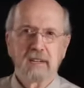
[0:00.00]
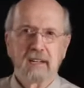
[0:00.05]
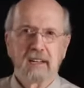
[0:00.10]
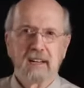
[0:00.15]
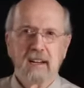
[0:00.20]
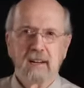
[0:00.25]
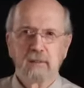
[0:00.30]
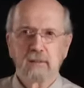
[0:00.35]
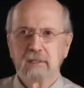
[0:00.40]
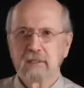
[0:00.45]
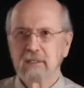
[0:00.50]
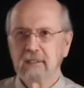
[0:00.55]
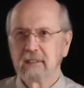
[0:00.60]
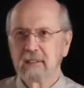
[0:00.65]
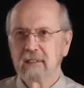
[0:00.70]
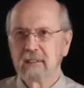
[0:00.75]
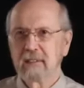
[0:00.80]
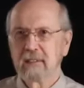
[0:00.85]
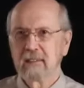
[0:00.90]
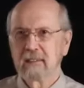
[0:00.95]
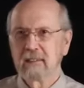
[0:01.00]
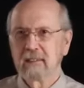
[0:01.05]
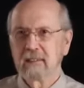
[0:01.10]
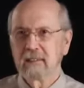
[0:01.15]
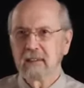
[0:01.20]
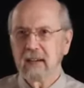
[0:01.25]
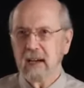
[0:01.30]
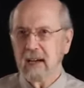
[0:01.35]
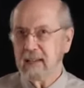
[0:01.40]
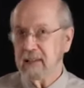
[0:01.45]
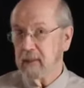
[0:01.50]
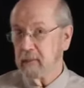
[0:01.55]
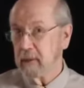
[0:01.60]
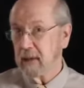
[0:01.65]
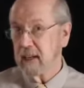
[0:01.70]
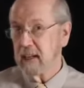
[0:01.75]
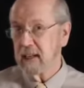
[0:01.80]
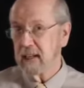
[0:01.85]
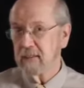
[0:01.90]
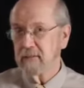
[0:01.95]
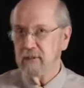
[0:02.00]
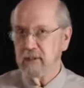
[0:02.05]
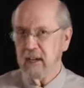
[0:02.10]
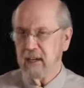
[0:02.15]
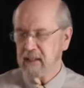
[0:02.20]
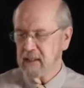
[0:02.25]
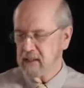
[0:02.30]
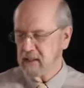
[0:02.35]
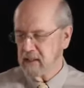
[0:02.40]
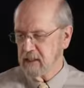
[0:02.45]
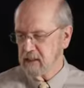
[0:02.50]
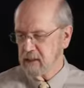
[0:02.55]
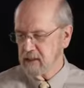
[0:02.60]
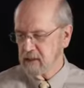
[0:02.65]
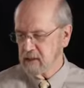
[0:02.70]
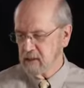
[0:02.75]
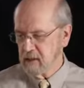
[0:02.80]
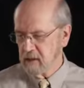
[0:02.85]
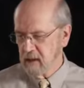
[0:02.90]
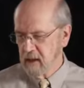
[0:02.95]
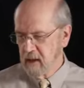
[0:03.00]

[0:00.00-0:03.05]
accounts at the beginning of Genesis,